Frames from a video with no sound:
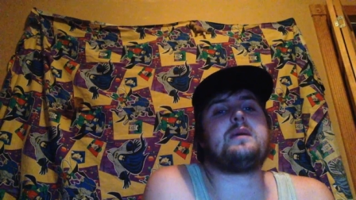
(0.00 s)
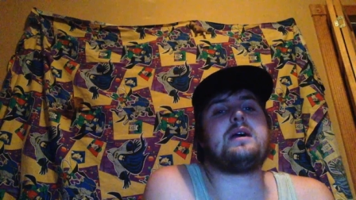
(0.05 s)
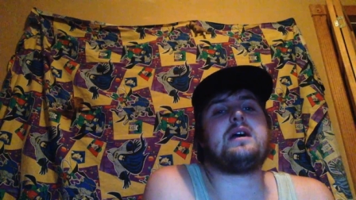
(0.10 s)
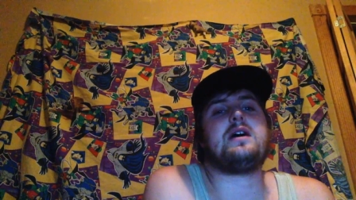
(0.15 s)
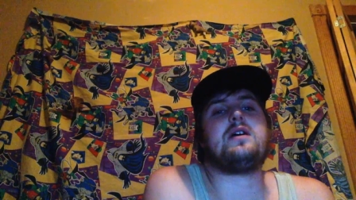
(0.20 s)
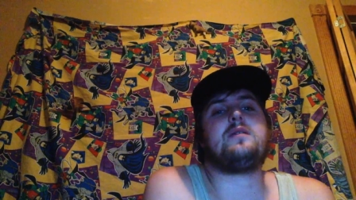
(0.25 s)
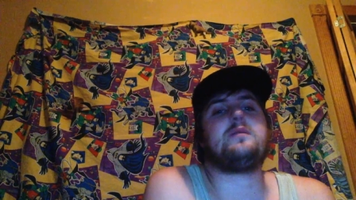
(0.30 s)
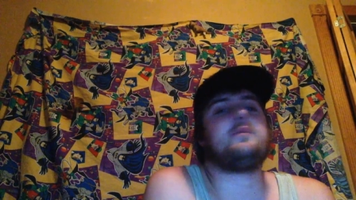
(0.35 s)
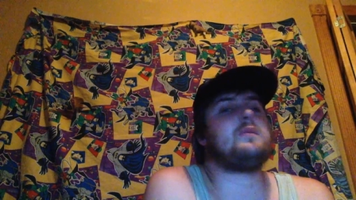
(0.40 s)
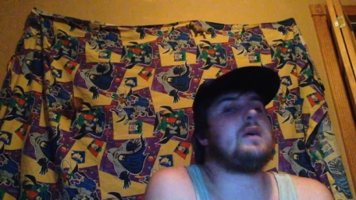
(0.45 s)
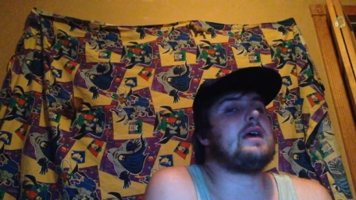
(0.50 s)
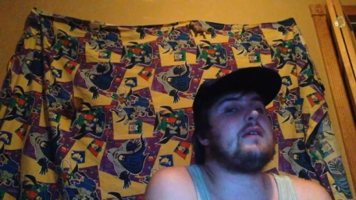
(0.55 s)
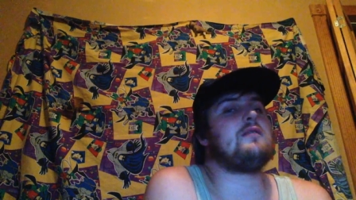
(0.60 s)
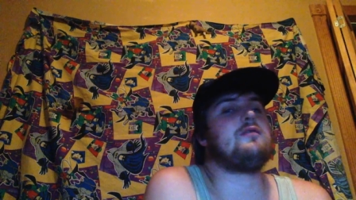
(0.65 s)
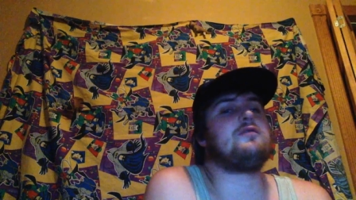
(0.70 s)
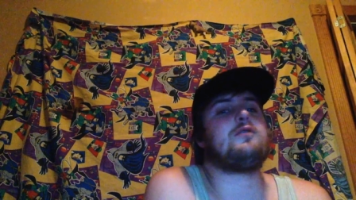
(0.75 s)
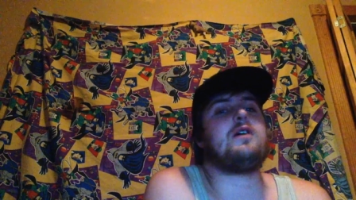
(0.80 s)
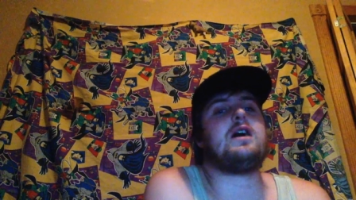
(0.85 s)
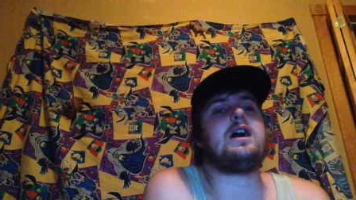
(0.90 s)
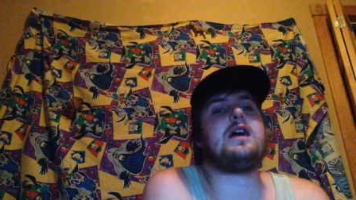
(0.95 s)
out and
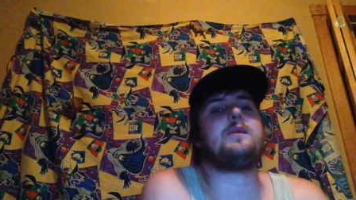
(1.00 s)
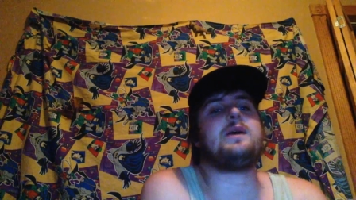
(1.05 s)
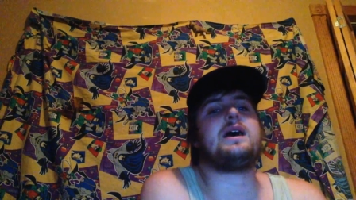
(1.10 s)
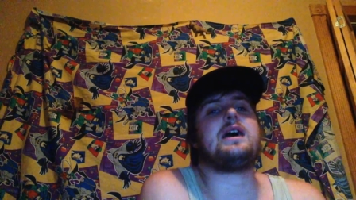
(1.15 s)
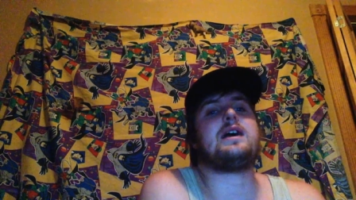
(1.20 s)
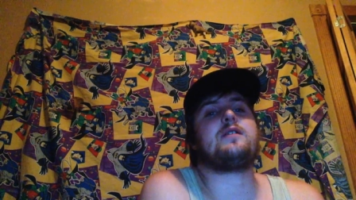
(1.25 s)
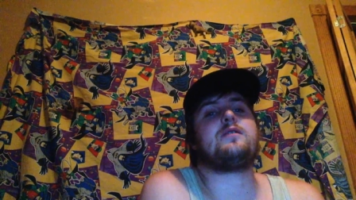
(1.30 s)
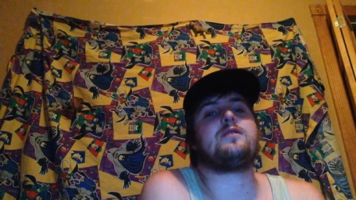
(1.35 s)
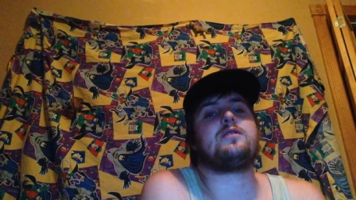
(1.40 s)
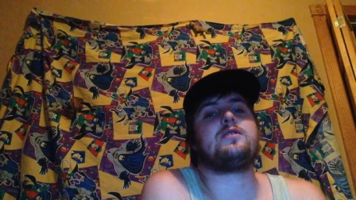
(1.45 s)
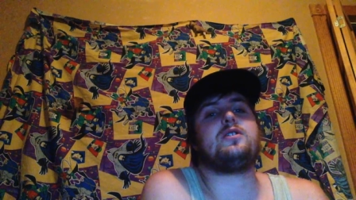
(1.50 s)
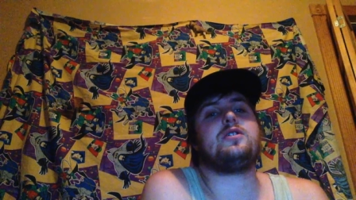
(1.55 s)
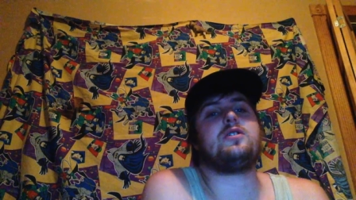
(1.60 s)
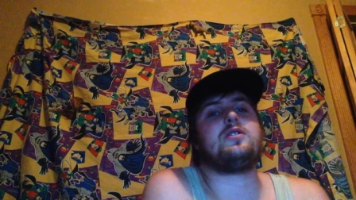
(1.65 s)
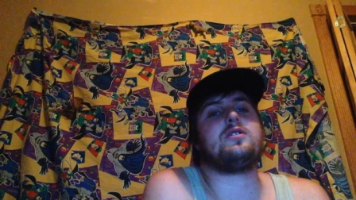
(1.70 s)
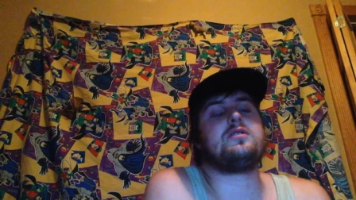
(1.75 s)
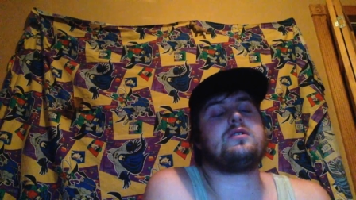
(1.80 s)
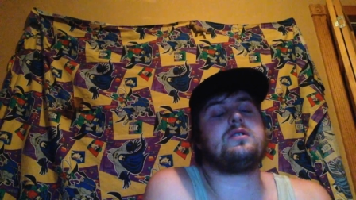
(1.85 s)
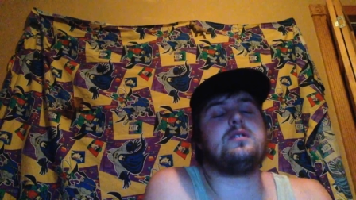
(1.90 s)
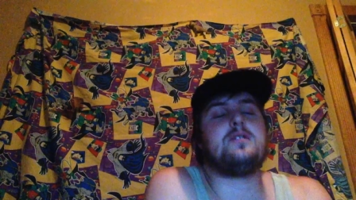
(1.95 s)
Ryback
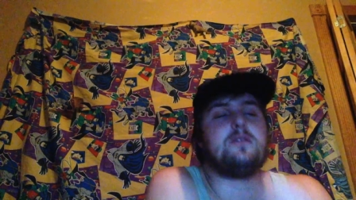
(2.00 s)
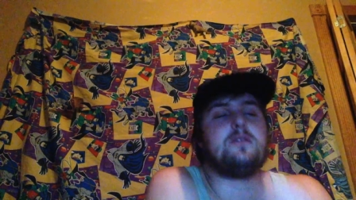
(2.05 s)
returned.